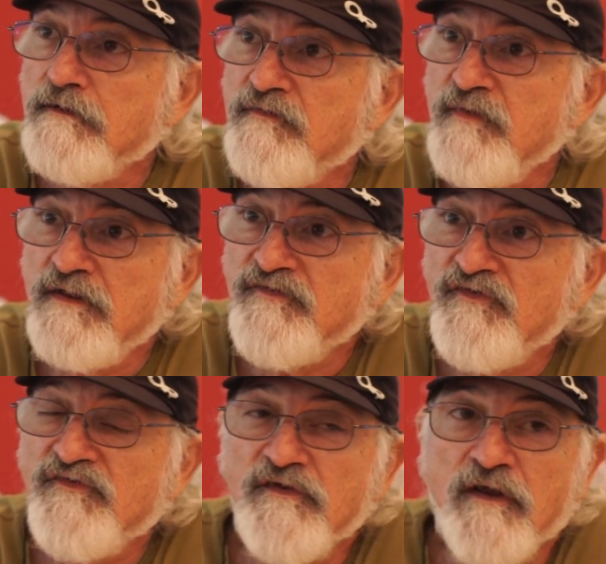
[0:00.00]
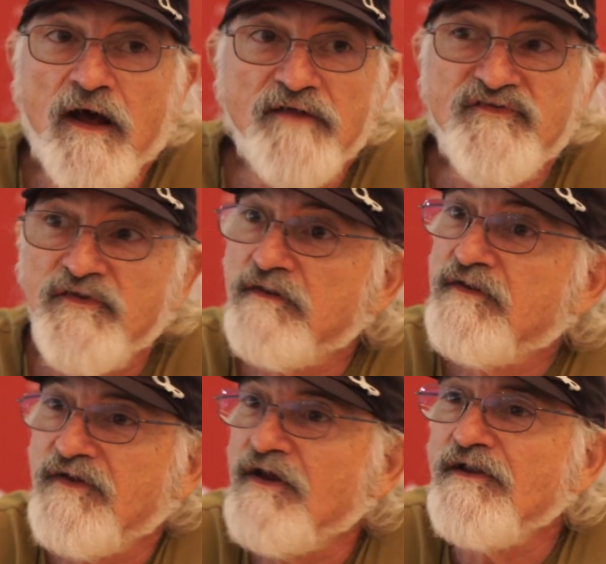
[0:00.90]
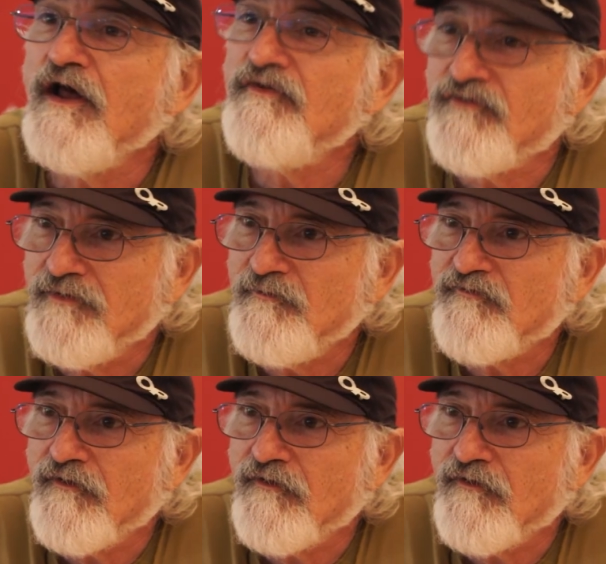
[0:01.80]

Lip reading: to me this is a constant conundrum